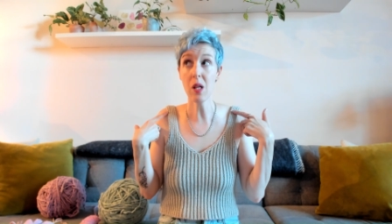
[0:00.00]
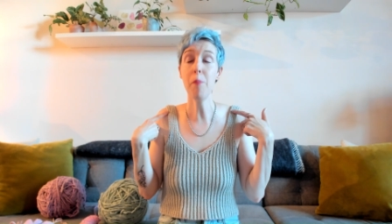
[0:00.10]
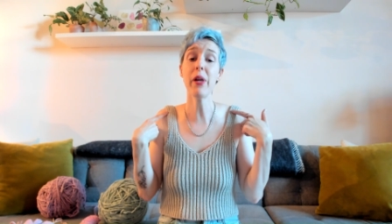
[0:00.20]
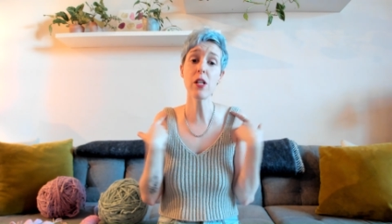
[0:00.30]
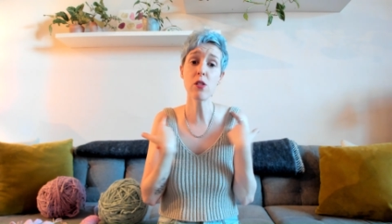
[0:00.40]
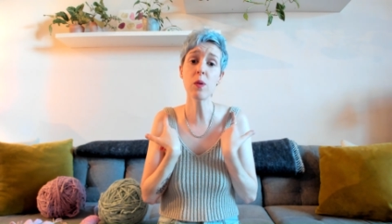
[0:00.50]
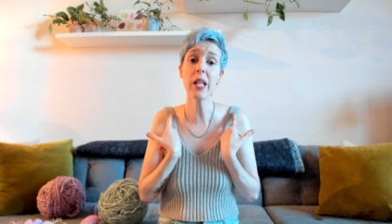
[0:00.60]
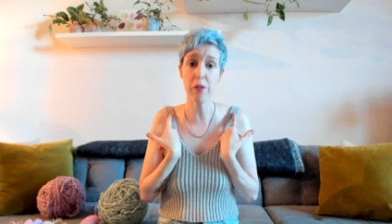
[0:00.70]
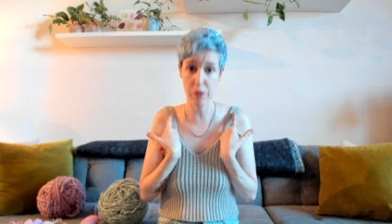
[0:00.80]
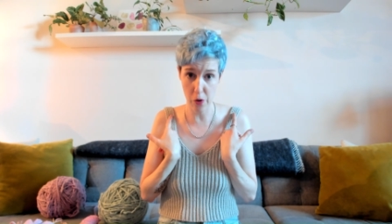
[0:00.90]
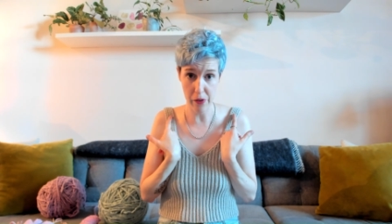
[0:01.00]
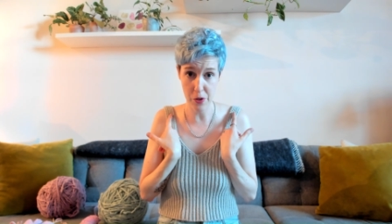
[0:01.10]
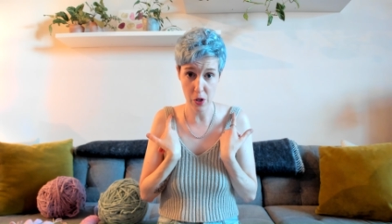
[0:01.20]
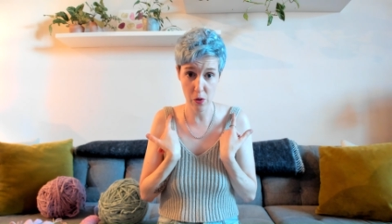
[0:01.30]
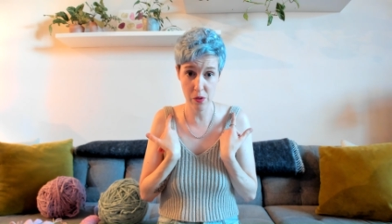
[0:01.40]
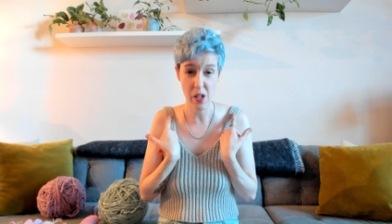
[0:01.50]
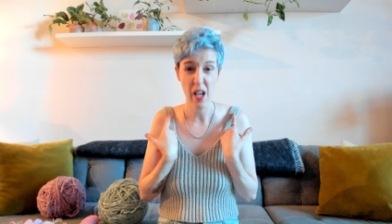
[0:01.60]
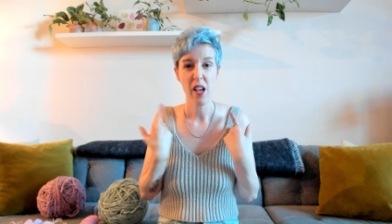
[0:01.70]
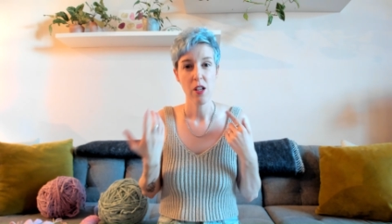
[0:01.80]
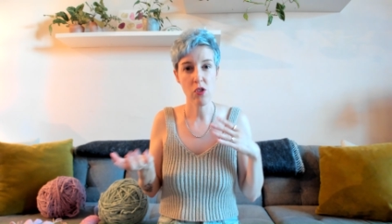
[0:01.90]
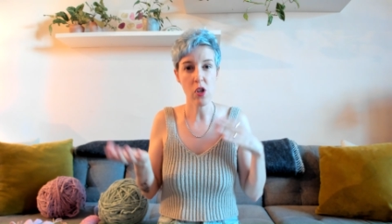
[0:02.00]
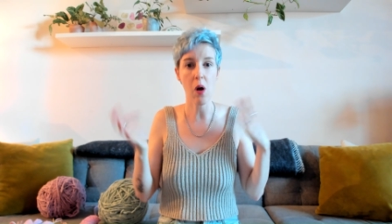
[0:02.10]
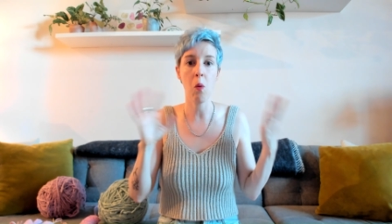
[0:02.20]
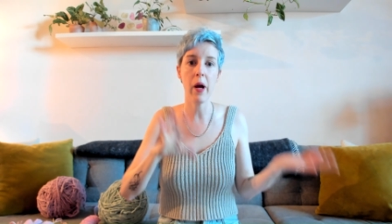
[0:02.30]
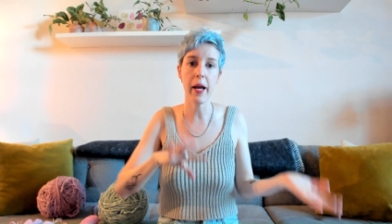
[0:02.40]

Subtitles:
but they do a lot of earth tones, so